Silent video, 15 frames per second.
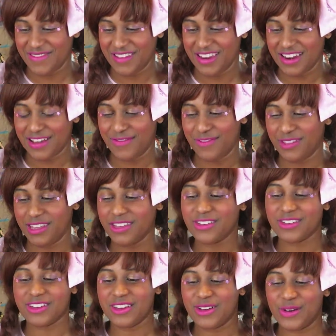I mean, I feel like
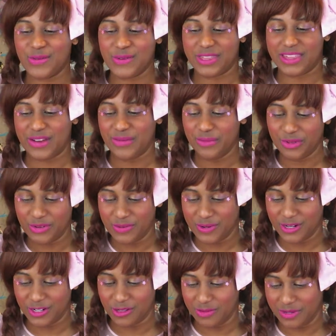you can go without
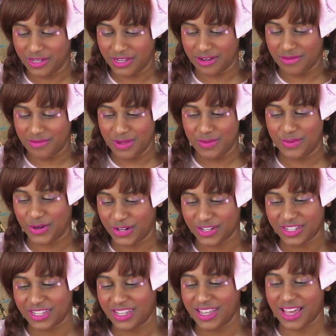bloomers, but me
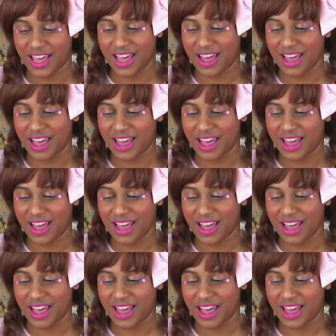personally,